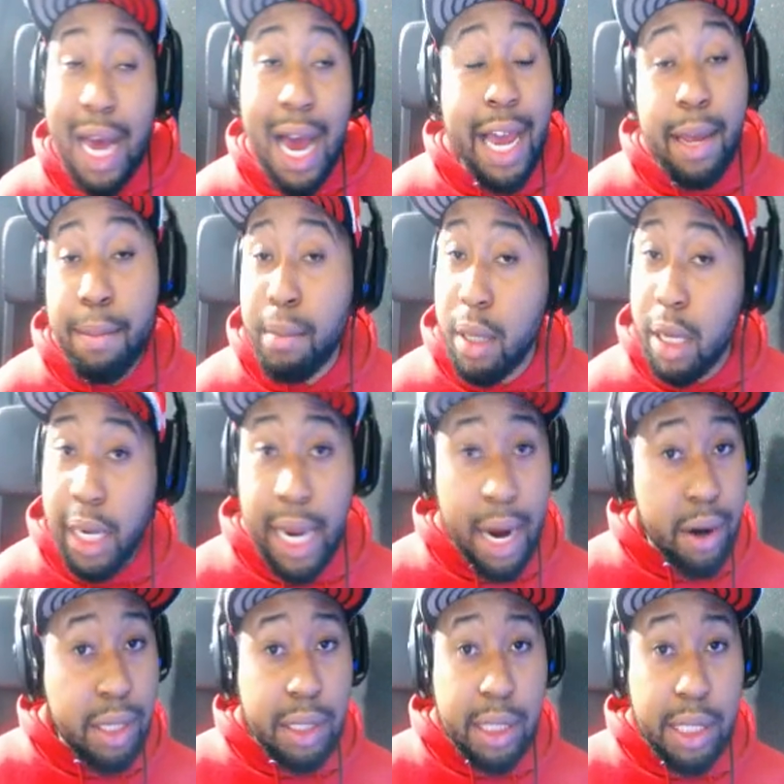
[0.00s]
I am
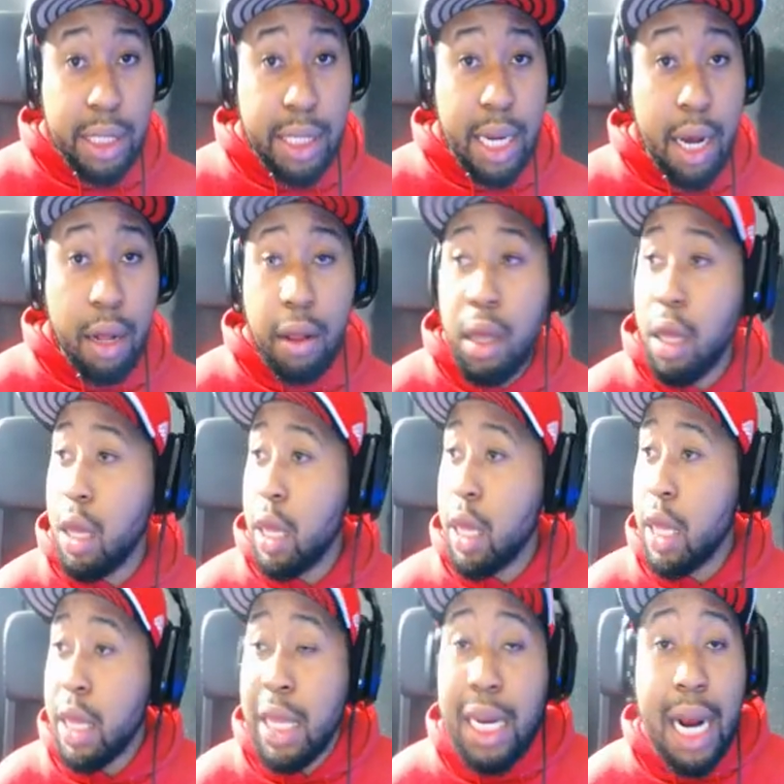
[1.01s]
guaranteeing y'all
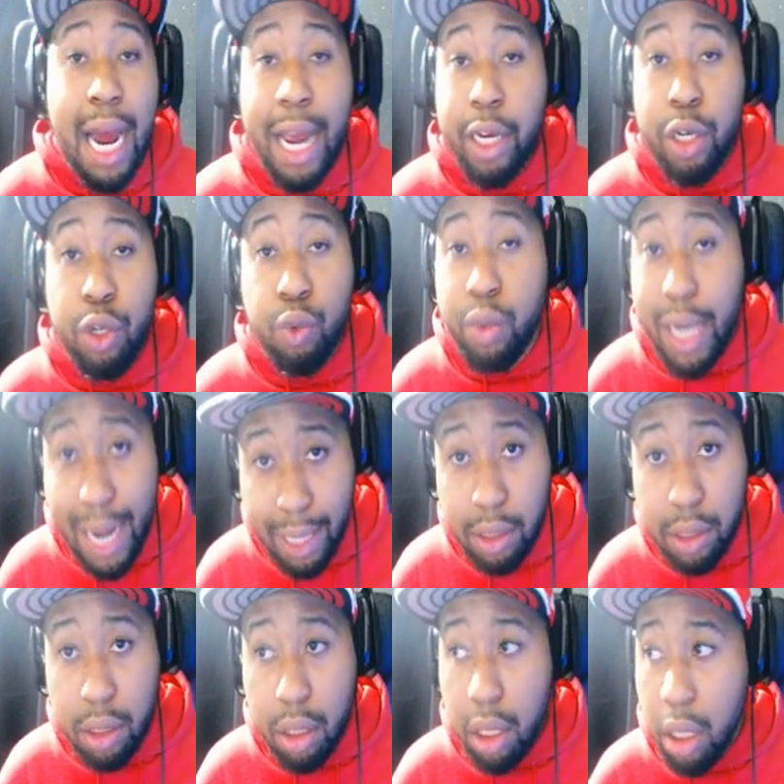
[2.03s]
that I do not